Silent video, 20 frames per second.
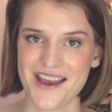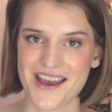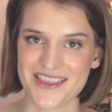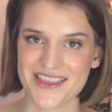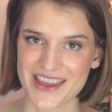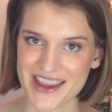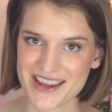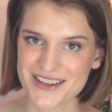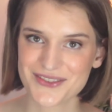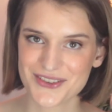
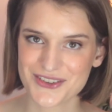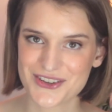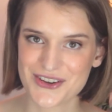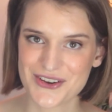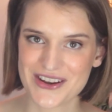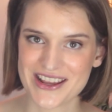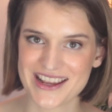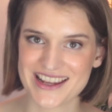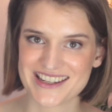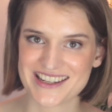Thanks for
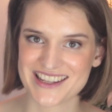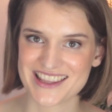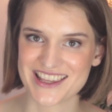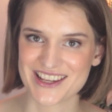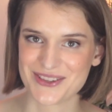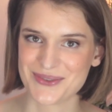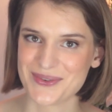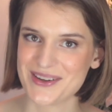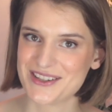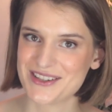tuning into
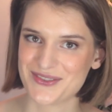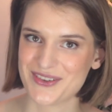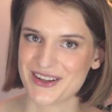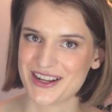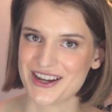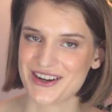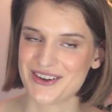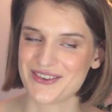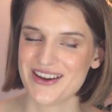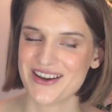this week's
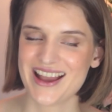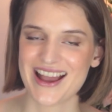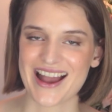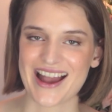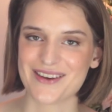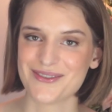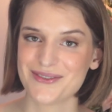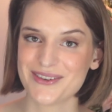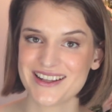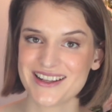video.
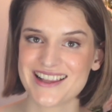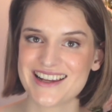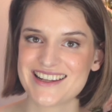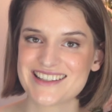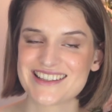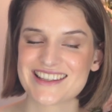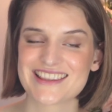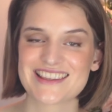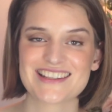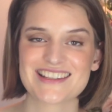I realize
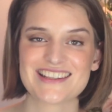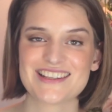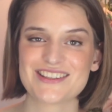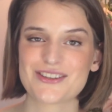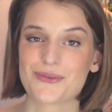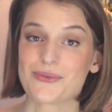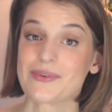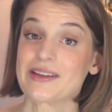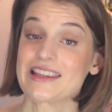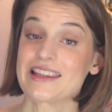that this is
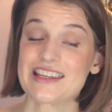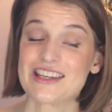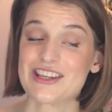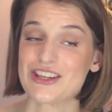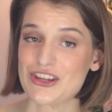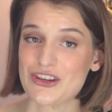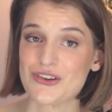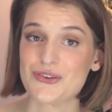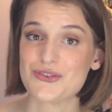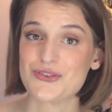a really
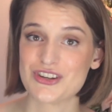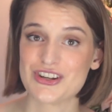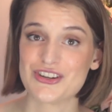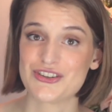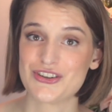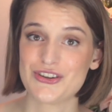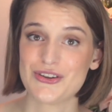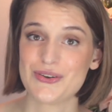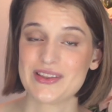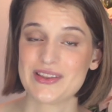huge
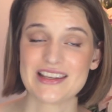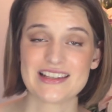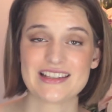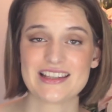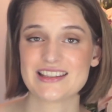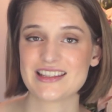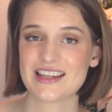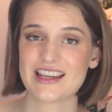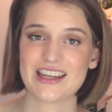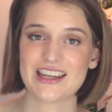issue and this
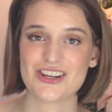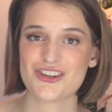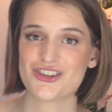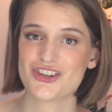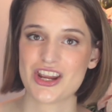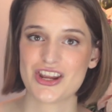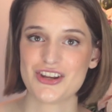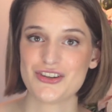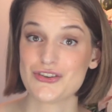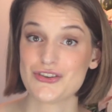isn't going to
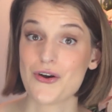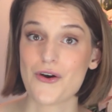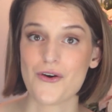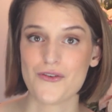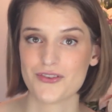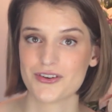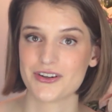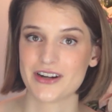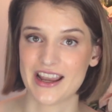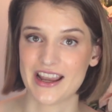change
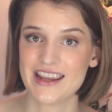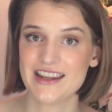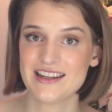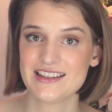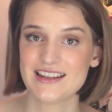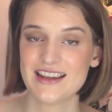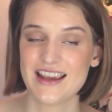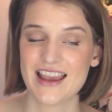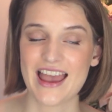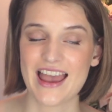overnight.
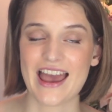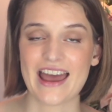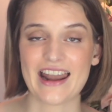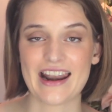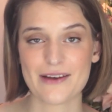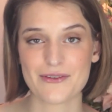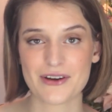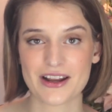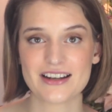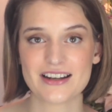And
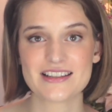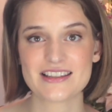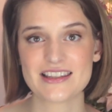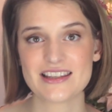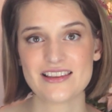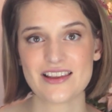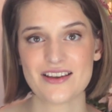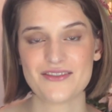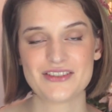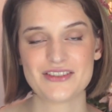I would honestly
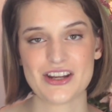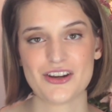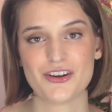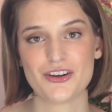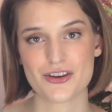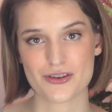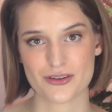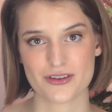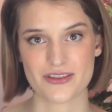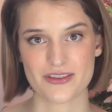love to hear
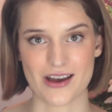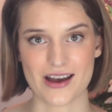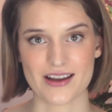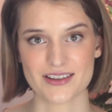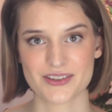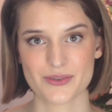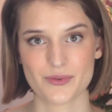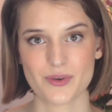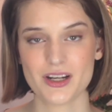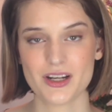your
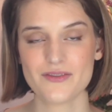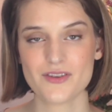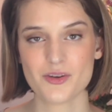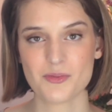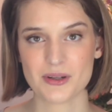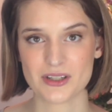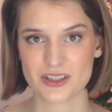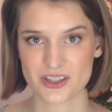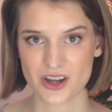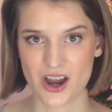thoughts. What have you
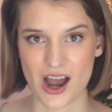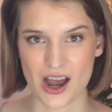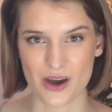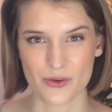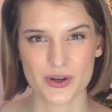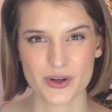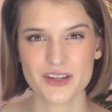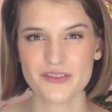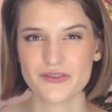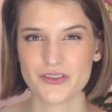been taught?
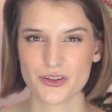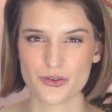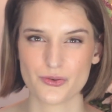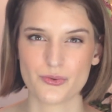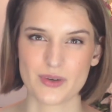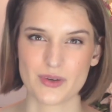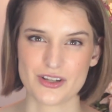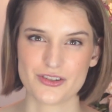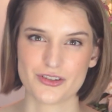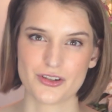What have you
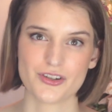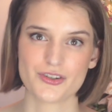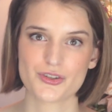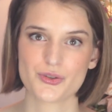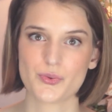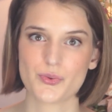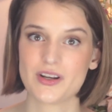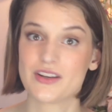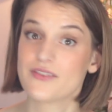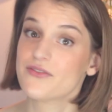
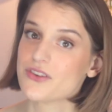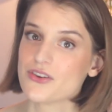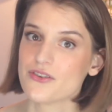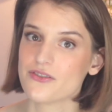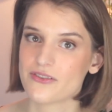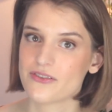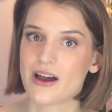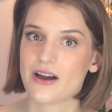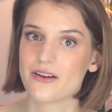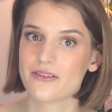researched? What have you
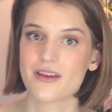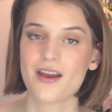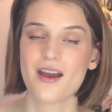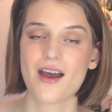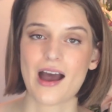found?